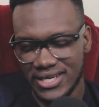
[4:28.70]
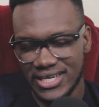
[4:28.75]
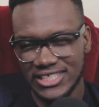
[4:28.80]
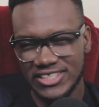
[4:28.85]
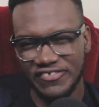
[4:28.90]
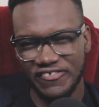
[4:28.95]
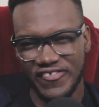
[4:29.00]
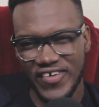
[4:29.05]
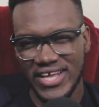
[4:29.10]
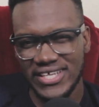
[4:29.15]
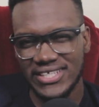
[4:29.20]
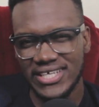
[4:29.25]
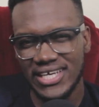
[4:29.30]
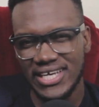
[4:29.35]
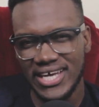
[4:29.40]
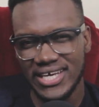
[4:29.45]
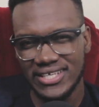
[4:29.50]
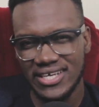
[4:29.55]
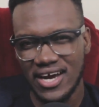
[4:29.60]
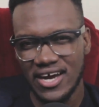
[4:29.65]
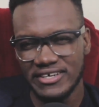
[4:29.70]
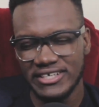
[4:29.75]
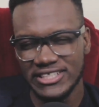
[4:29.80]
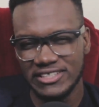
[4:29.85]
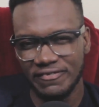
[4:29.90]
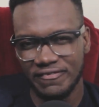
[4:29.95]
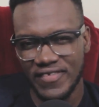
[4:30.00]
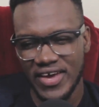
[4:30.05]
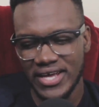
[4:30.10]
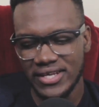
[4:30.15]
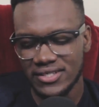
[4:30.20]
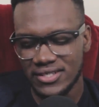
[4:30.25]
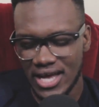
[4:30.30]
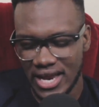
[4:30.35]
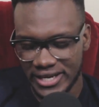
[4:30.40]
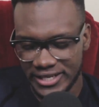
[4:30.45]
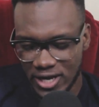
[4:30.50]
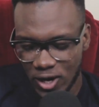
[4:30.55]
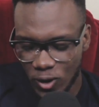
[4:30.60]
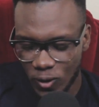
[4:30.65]
ventilator, this vent,
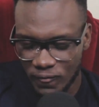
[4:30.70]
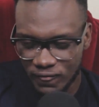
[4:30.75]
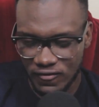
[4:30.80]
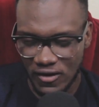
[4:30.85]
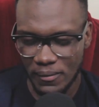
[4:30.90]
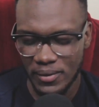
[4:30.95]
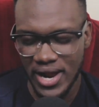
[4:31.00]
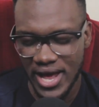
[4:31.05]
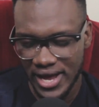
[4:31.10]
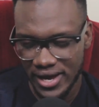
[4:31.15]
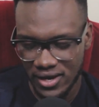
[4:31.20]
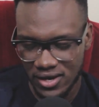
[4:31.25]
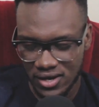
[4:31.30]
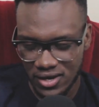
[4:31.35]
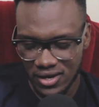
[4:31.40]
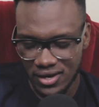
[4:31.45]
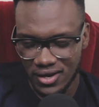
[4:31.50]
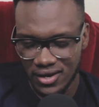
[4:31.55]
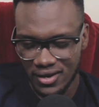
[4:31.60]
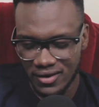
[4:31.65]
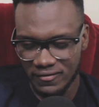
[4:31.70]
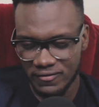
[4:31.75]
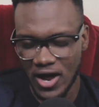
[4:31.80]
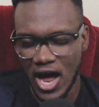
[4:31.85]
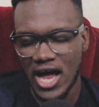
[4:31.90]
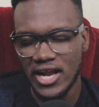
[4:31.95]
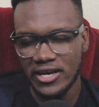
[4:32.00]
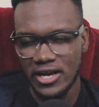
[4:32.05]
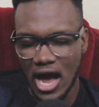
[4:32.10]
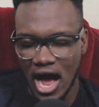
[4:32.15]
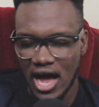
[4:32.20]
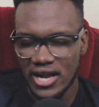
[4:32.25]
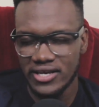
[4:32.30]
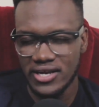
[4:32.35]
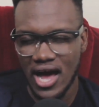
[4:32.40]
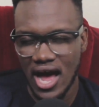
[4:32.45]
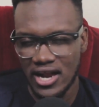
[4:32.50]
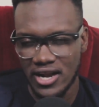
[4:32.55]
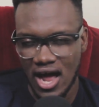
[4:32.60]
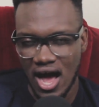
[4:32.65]
and it come from like
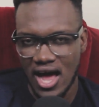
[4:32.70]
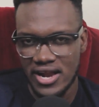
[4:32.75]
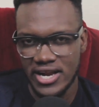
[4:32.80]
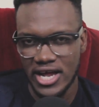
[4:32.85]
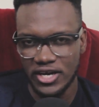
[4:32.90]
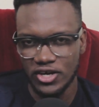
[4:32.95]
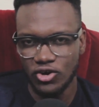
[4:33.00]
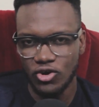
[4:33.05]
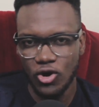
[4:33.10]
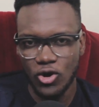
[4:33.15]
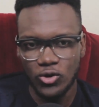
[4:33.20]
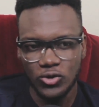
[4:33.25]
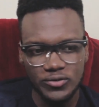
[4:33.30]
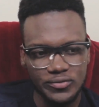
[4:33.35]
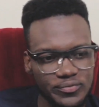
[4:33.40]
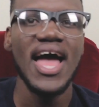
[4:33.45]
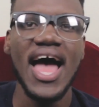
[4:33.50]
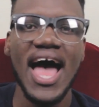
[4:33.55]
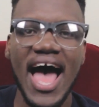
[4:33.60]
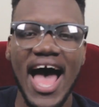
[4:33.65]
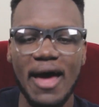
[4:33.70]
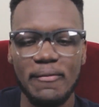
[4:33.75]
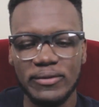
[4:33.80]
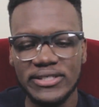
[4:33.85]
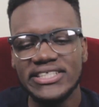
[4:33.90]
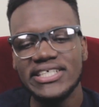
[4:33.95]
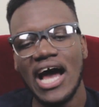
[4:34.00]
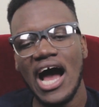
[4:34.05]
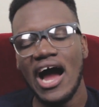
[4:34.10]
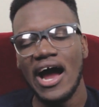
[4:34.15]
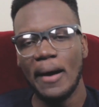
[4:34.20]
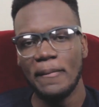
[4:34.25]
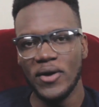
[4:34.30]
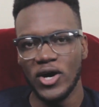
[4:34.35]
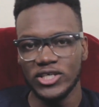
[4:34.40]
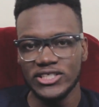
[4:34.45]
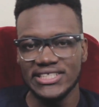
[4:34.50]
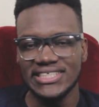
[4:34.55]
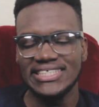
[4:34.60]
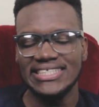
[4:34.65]
under the ground. And I said, alright, I'm
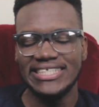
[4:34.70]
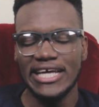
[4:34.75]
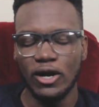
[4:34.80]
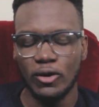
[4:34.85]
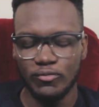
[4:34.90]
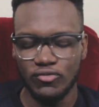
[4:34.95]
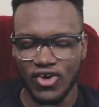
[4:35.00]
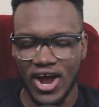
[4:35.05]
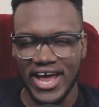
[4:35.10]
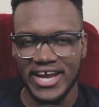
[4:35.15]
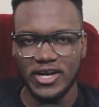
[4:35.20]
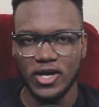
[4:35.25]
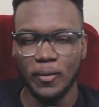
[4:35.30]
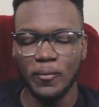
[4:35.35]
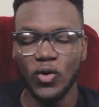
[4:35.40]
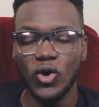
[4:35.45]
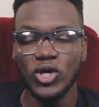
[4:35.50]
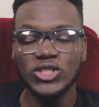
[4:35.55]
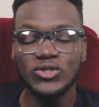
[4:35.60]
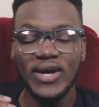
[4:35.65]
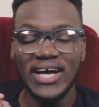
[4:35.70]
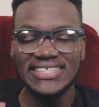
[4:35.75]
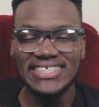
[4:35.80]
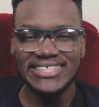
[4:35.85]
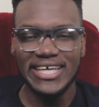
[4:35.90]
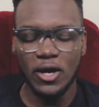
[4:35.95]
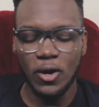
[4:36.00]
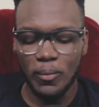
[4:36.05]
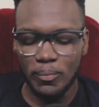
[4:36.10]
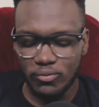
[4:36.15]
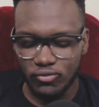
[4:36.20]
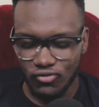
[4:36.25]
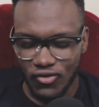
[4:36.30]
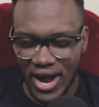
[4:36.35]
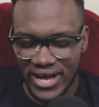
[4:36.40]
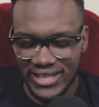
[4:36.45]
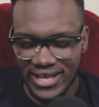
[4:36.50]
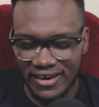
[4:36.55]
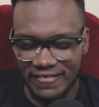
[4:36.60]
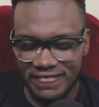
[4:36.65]
going to stand up right there. I'm going to stand up
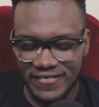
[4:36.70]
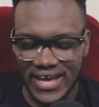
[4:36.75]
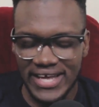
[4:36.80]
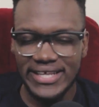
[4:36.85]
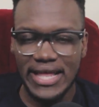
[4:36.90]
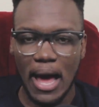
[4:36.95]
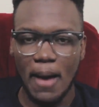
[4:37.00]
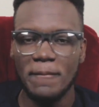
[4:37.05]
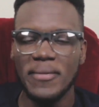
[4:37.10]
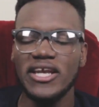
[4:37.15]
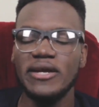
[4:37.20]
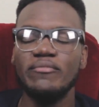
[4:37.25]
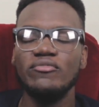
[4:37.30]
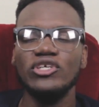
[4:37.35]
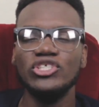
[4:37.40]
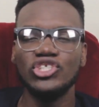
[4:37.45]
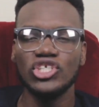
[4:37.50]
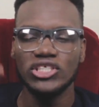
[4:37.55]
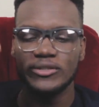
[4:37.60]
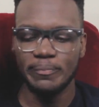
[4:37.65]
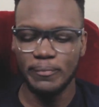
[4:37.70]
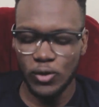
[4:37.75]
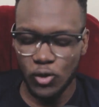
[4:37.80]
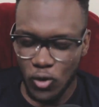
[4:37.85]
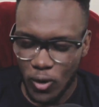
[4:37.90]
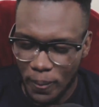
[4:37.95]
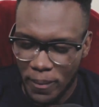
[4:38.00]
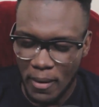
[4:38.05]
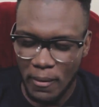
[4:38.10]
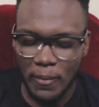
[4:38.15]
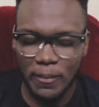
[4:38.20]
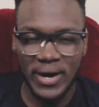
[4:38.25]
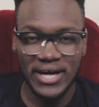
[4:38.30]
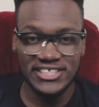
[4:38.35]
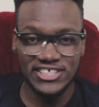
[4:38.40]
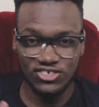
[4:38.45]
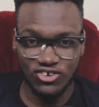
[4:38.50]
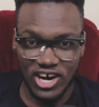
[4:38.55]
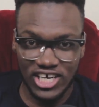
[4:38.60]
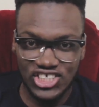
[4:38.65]
right at the vent and make the breeze just blow up on my
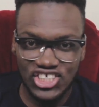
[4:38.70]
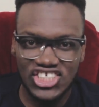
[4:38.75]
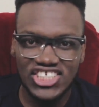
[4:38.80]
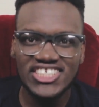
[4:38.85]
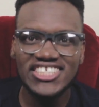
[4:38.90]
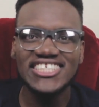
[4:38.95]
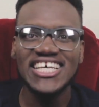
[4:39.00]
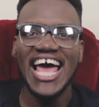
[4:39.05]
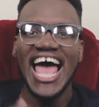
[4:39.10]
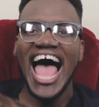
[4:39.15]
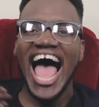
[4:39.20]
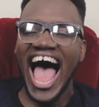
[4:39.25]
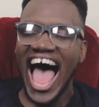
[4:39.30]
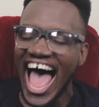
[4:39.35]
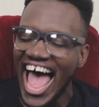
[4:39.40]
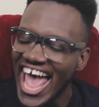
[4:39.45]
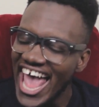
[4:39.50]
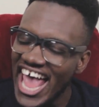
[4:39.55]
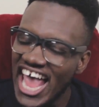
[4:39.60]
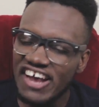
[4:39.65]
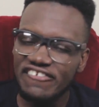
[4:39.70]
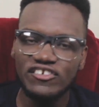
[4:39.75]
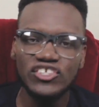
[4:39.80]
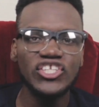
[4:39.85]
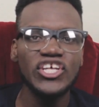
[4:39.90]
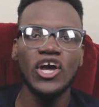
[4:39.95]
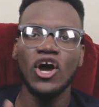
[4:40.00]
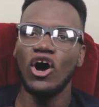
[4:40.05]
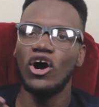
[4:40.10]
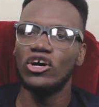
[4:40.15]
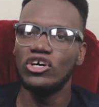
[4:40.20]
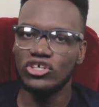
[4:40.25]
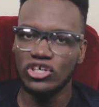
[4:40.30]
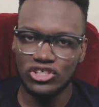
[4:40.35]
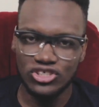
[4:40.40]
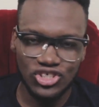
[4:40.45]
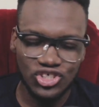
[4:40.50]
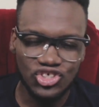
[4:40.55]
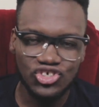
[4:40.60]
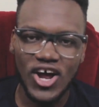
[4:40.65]
pants scratches and everything will
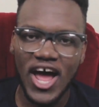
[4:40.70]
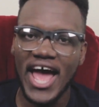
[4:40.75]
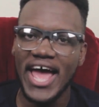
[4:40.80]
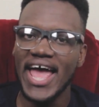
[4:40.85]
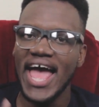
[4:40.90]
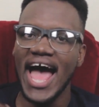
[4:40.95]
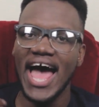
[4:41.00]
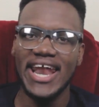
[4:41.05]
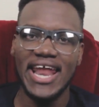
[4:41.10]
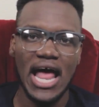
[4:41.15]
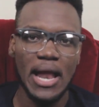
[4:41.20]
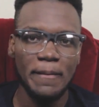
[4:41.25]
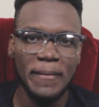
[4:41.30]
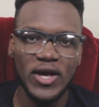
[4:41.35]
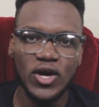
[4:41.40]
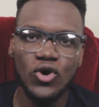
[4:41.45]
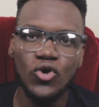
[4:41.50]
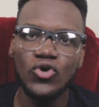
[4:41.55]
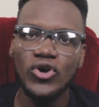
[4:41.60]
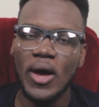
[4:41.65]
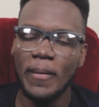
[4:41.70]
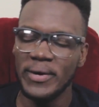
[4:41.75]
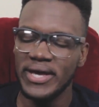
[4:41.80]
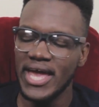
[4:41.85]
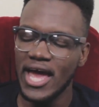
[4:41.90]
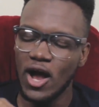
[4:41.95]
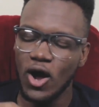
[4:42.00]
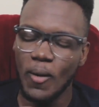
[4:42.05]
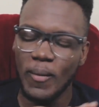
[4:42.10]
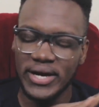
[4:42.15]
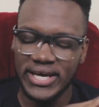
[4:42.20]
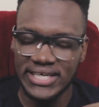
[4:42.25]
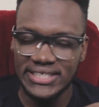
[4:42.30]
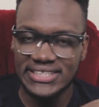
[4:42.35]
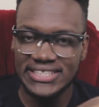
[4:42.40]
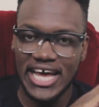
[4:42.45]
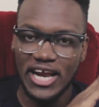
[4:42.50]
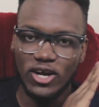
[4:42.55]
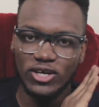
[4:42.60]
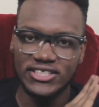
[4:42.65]
go just dry and I'll be good and I can go back
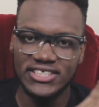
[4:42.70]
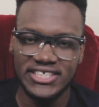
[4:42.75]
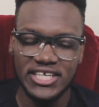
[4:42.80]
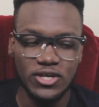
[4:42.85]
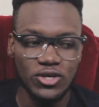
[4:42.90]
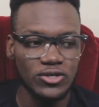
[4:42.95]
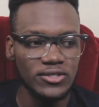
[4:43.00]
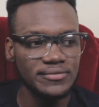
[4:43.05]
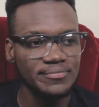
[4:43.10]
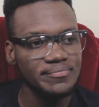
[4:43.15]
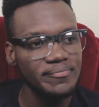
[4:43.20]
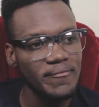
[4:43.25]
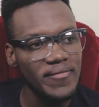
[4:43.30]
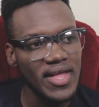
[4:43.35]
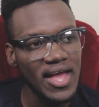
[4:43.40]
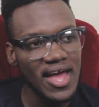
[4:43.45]
inside because sit down.